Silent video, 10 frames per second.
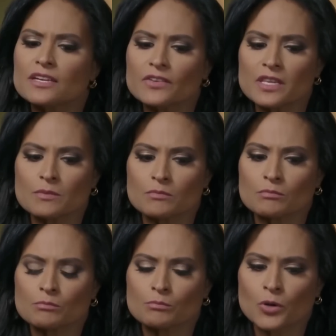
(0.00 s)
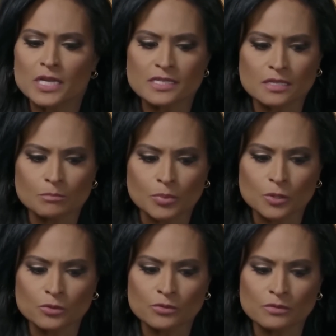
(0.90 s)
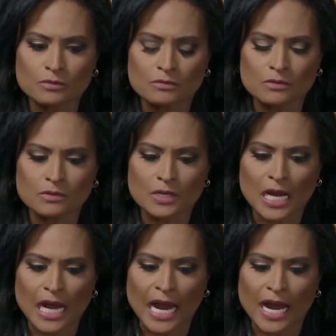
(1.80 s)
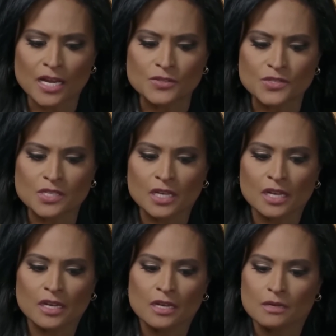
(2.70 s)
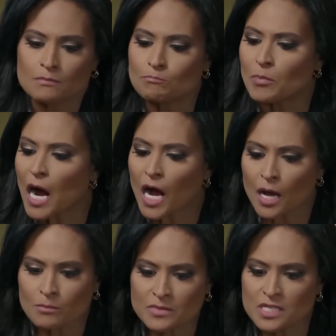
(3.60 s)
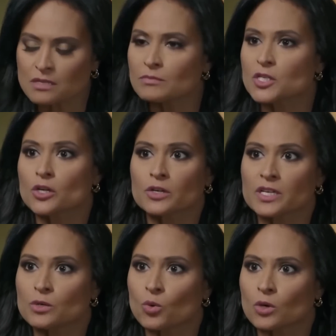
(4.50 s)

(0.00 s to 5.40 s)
Given that President Putin has bombed maternity